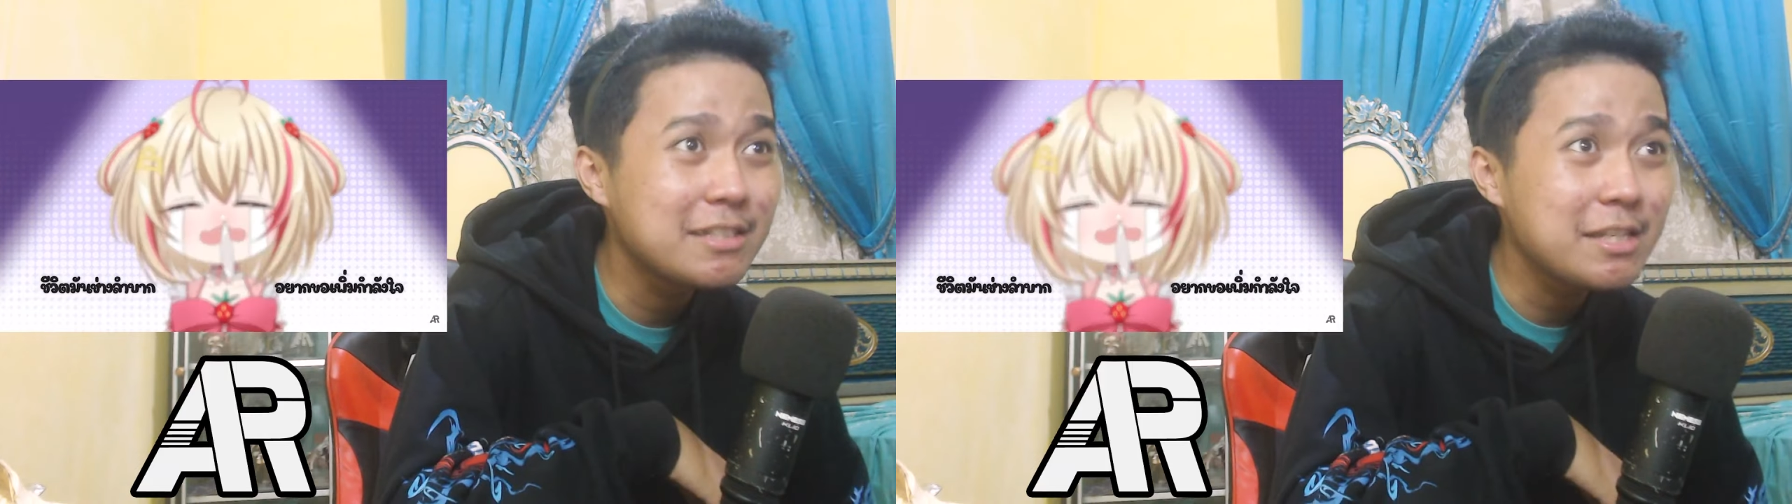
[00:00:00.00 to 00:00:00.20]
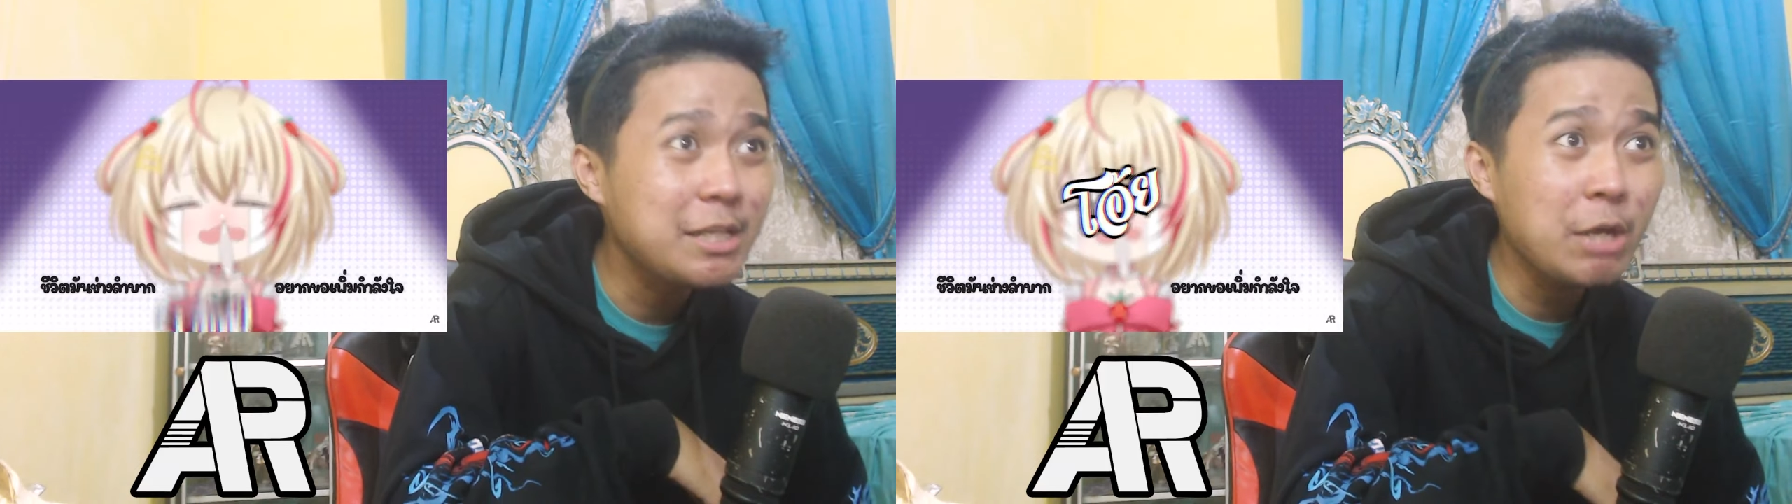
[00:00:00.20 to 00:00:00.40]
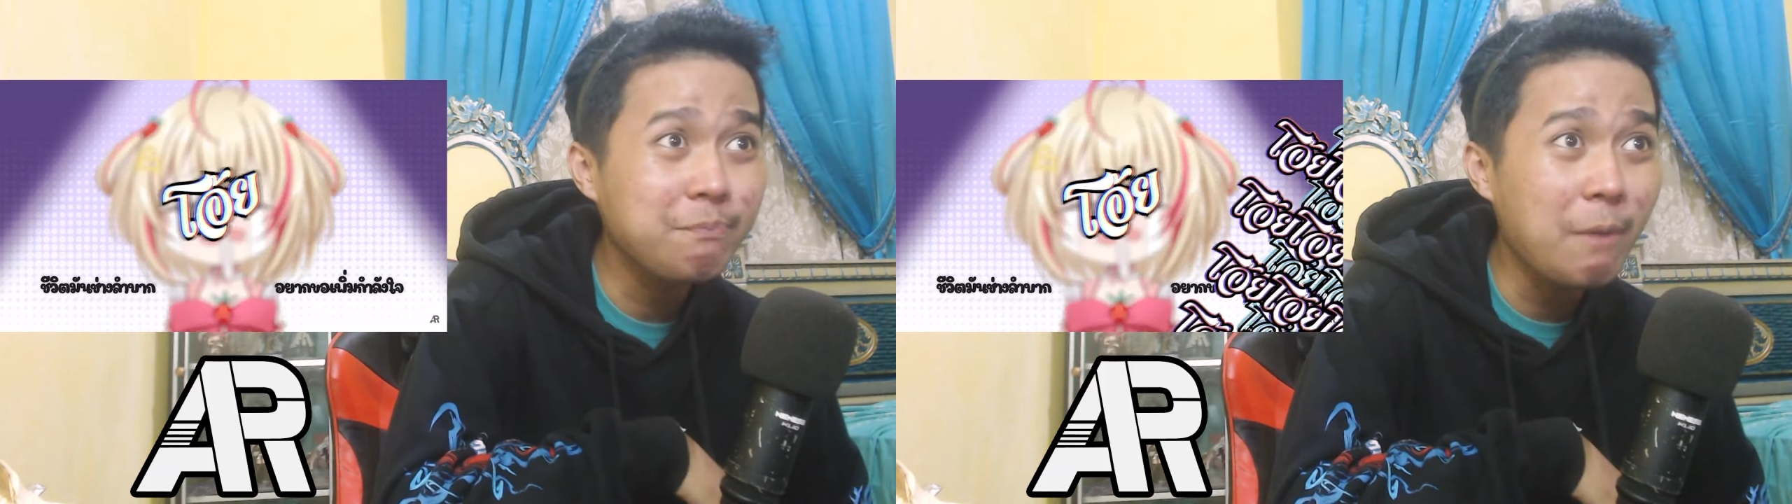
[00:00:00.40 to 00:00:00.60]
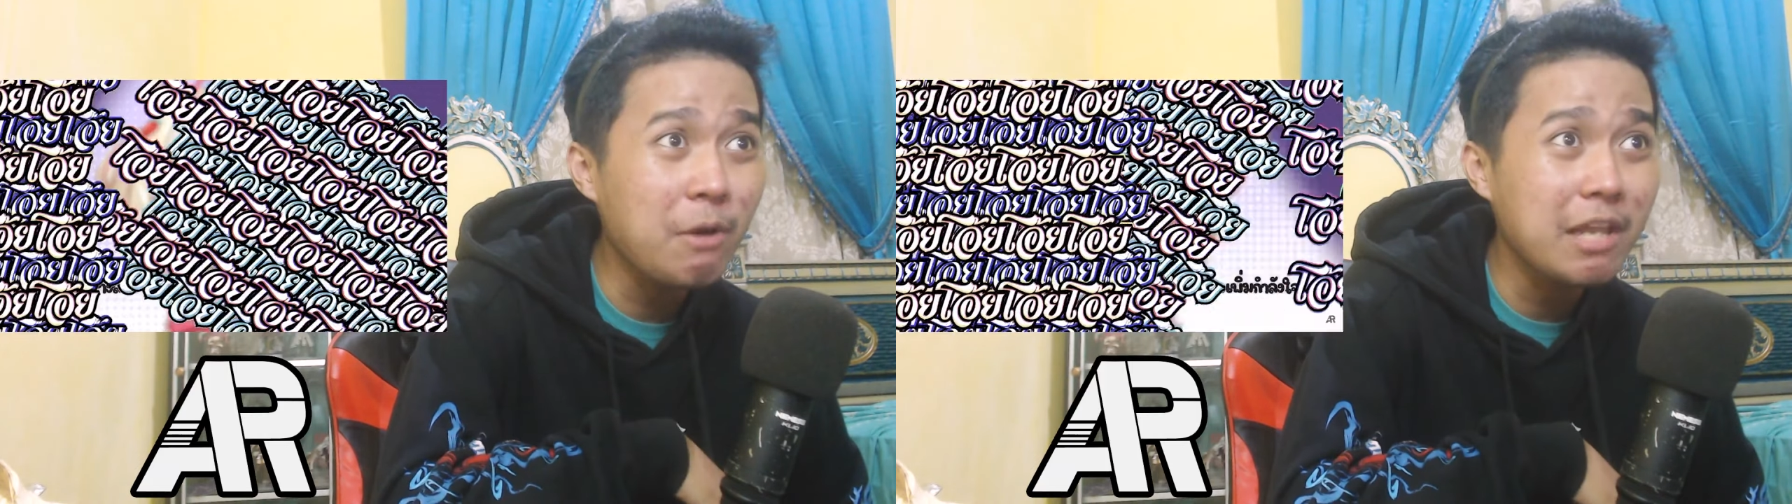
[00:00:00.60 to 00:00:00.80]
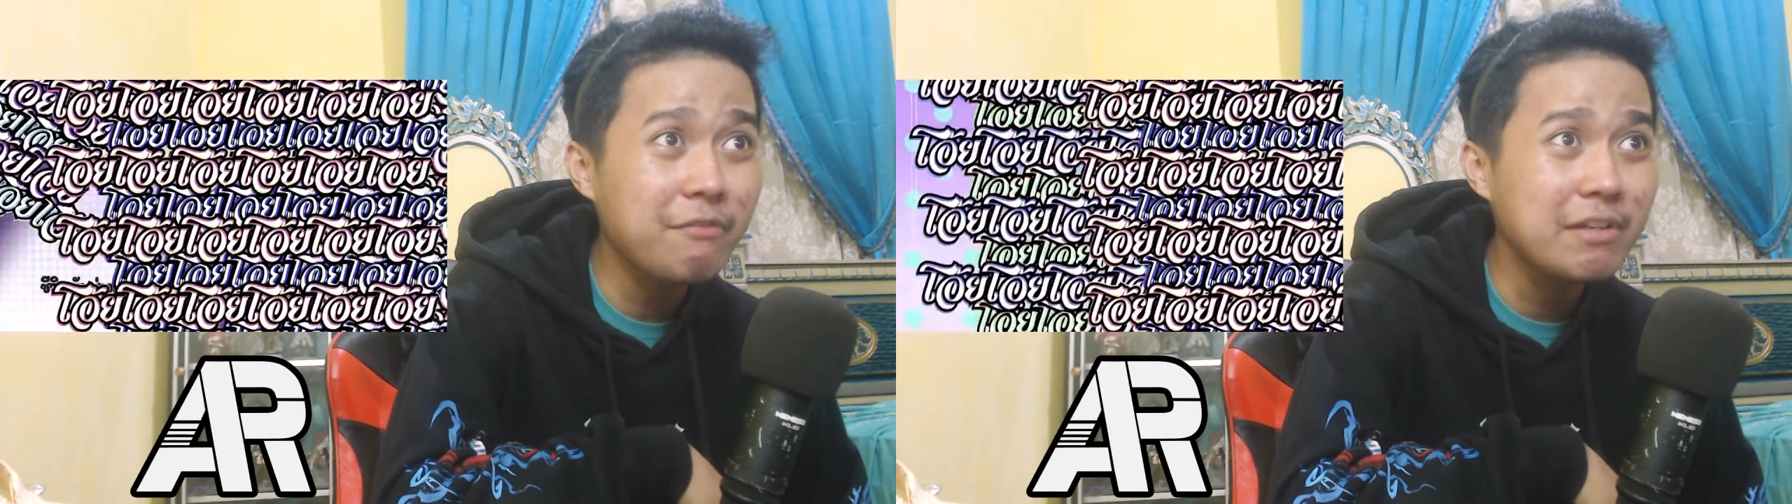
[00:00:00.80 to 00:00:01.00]
The gear
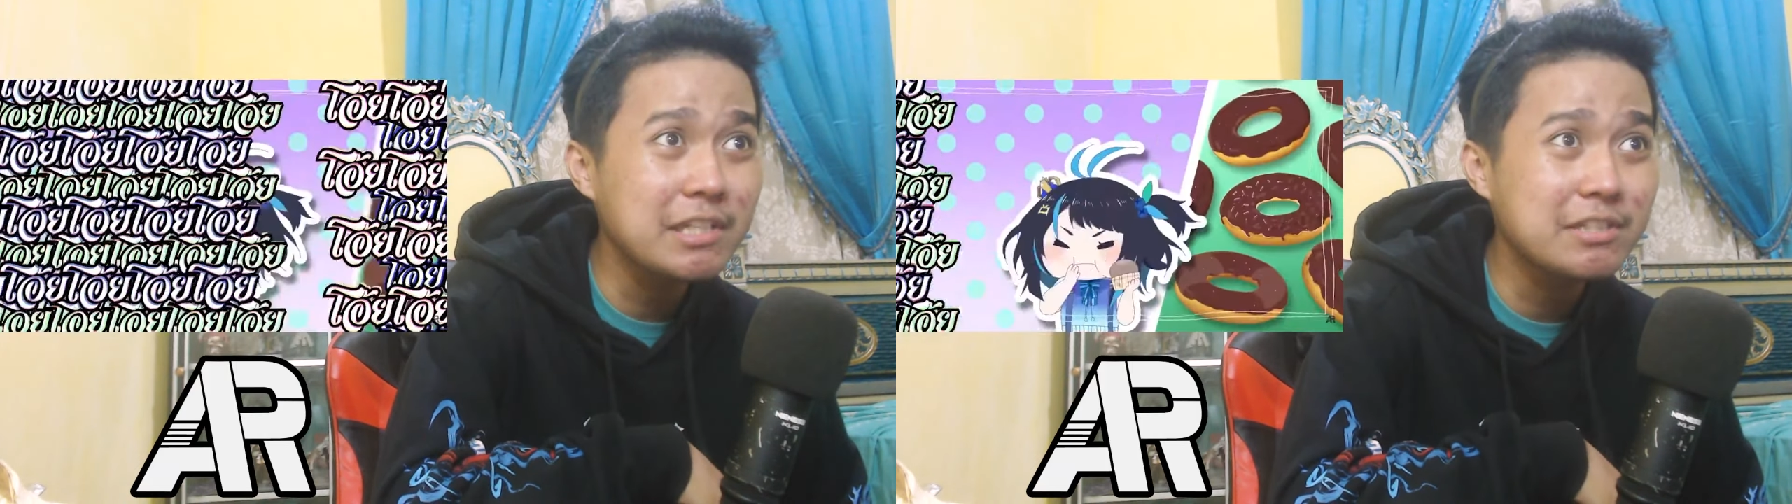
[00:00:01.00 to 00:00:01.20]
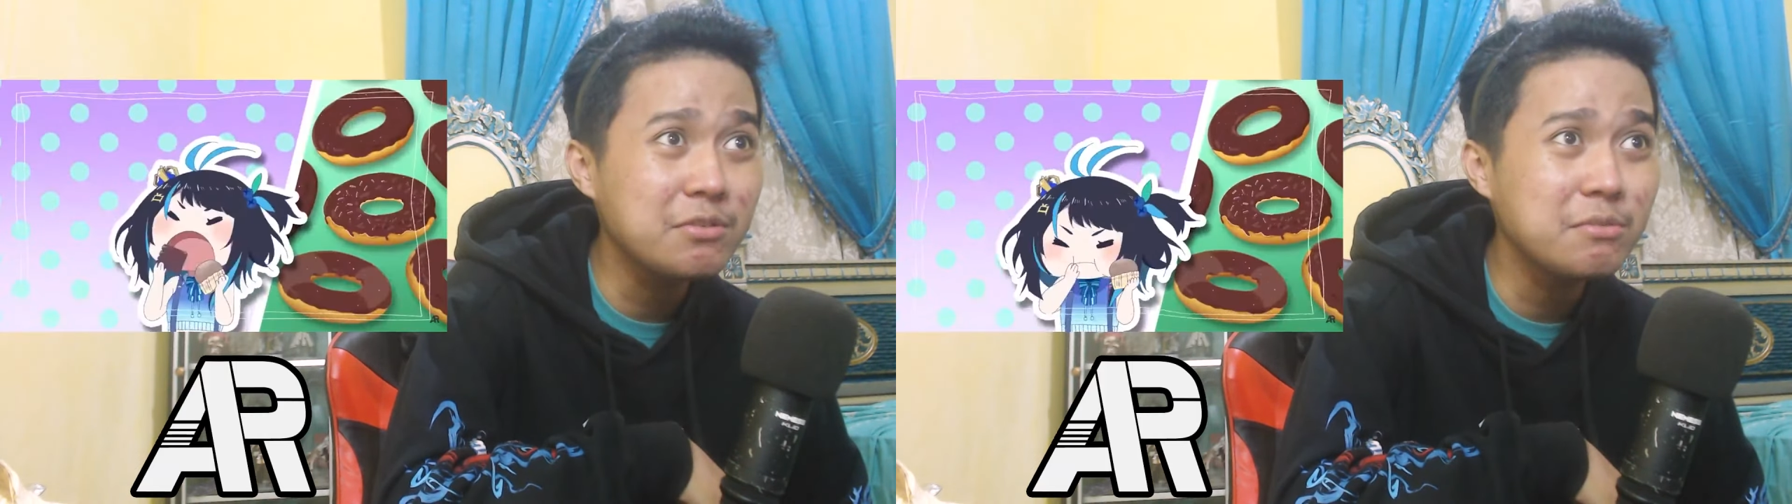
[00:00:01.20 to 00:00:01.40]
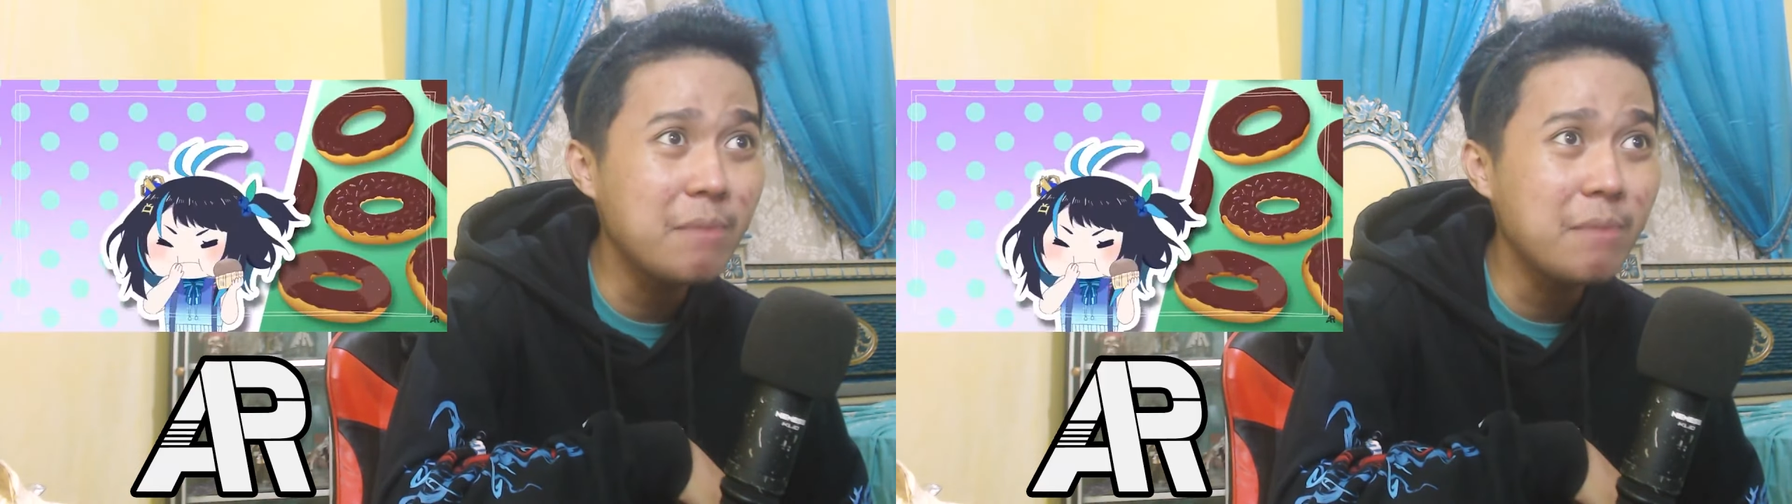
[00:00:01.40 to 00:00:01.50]
power level is too